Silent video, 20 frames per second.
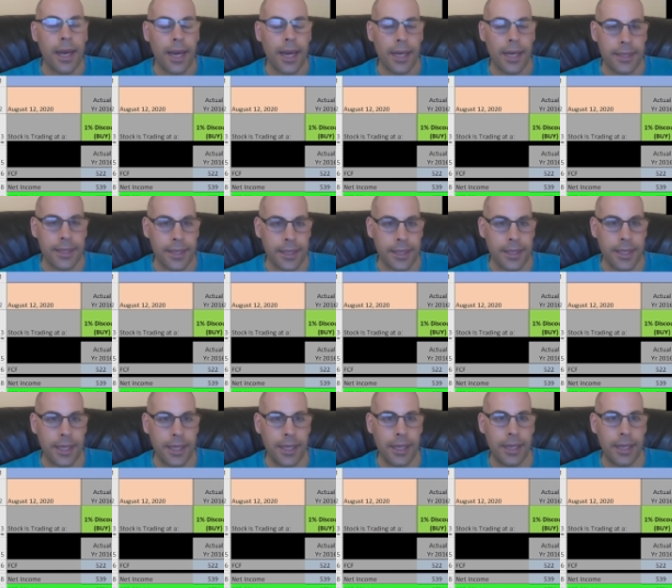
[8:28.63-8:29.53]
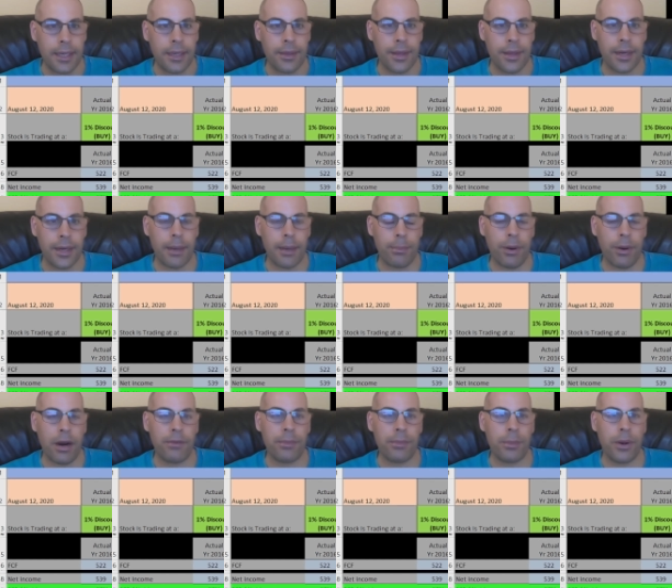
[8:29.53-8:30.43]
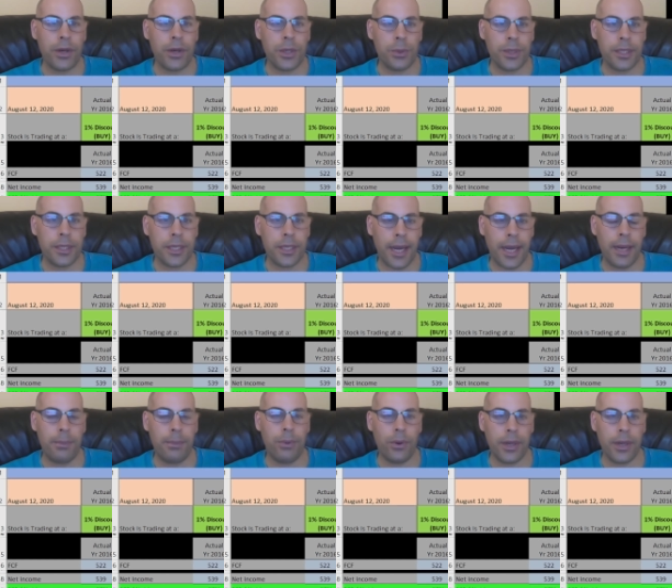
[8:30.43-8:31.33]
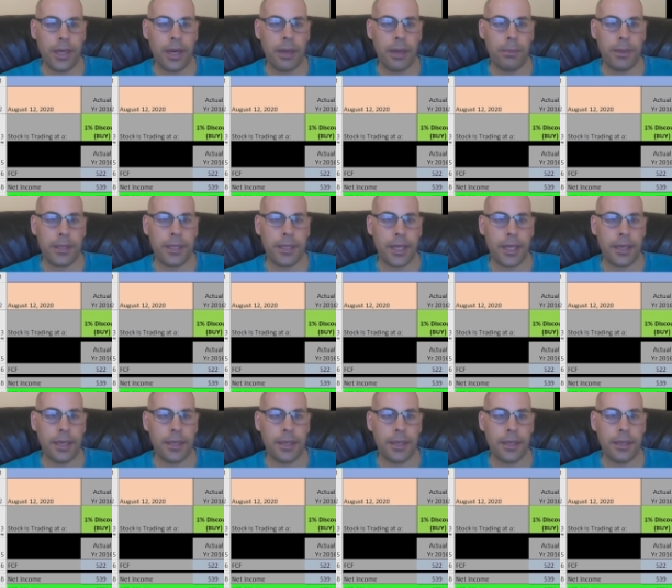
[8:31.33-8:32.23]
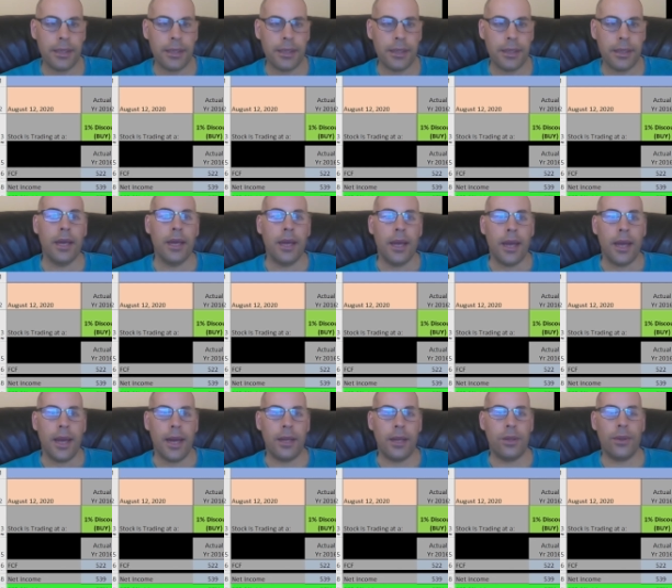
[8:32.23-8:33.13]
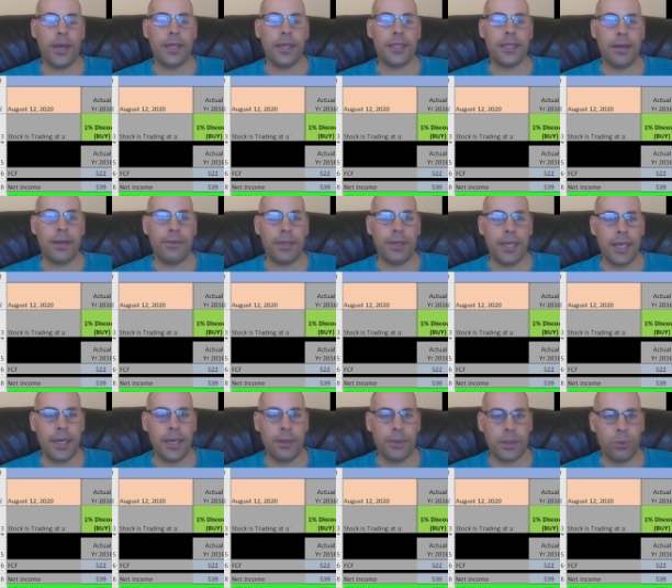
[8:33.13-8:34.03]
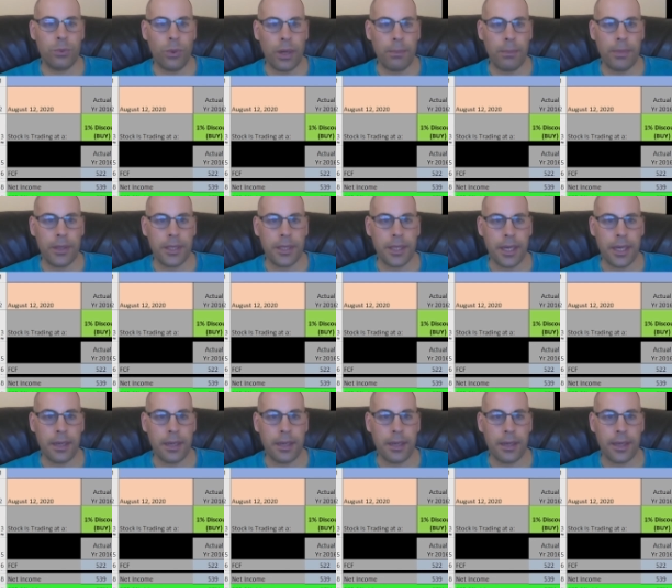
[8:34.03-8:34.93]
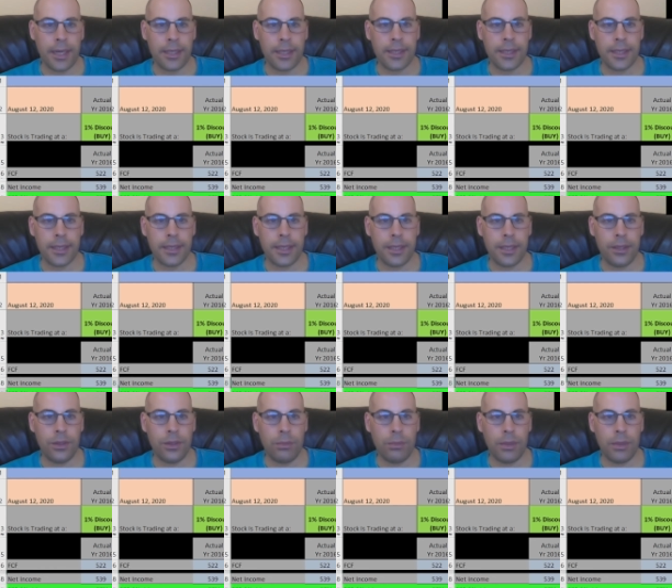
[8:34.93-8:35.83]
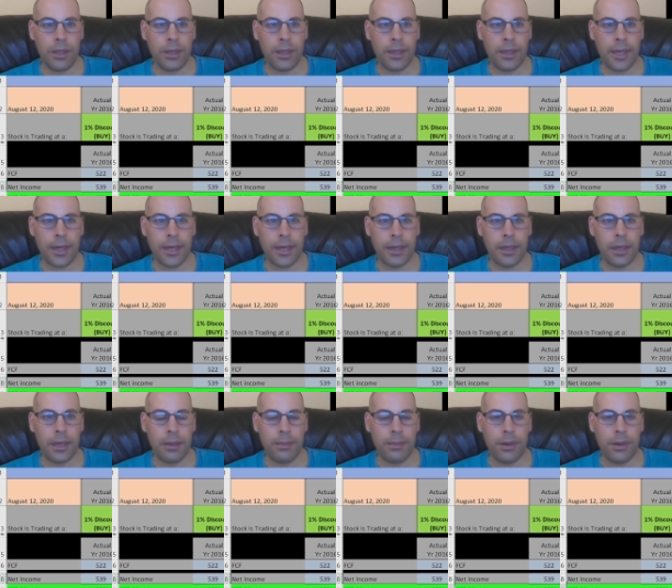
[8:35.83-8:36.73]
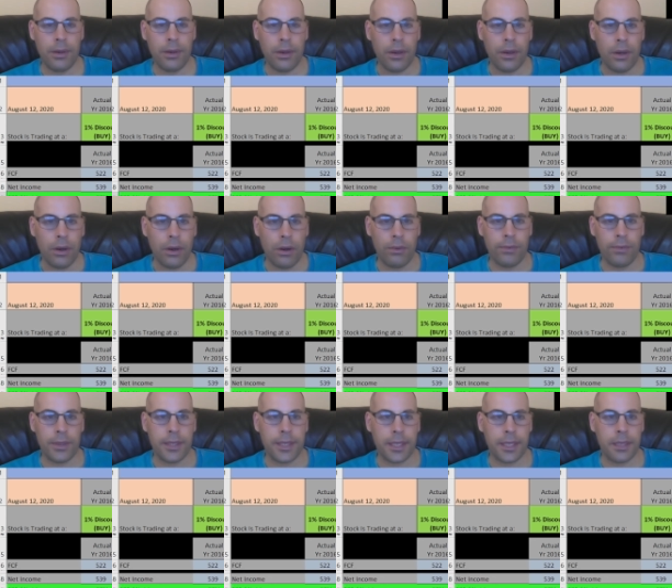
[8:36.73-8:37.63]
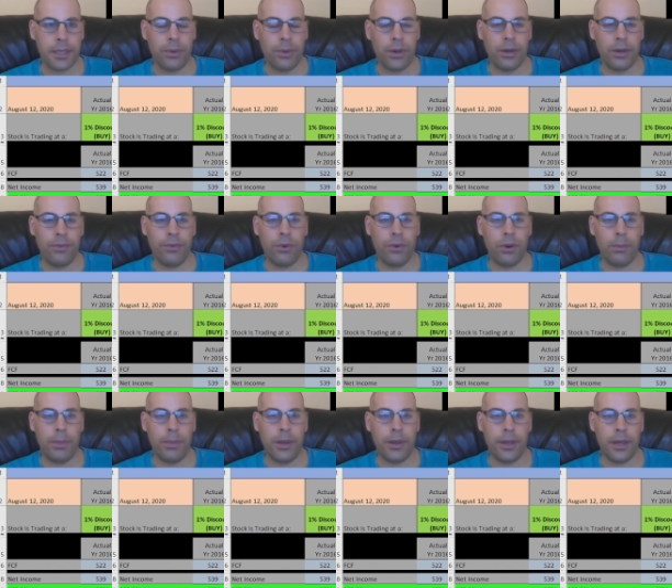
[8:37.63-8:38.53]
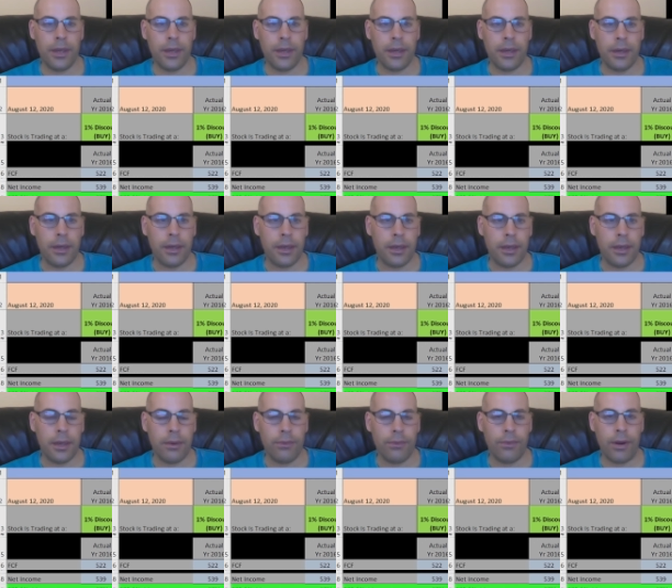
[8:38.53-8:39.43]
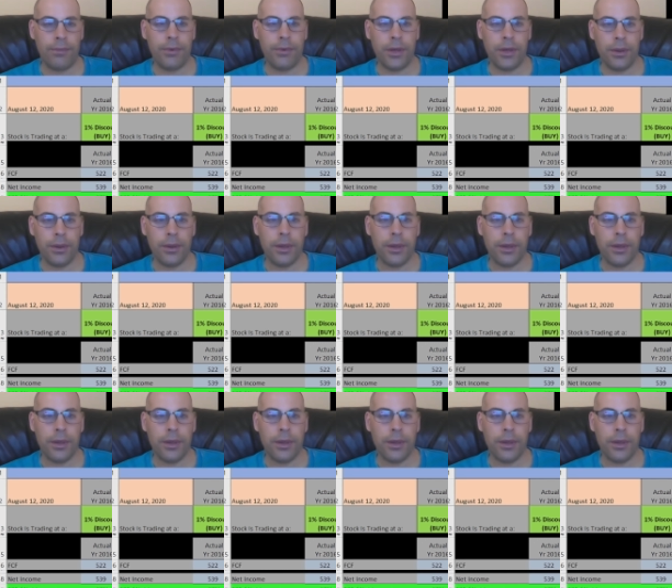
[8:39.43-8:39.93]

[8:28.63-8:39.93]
sixteen, the net profit margin was eight point nine percent. And in two thousand seventeen, it was one percent. That's sixty-two million net income over six point four billion revenue.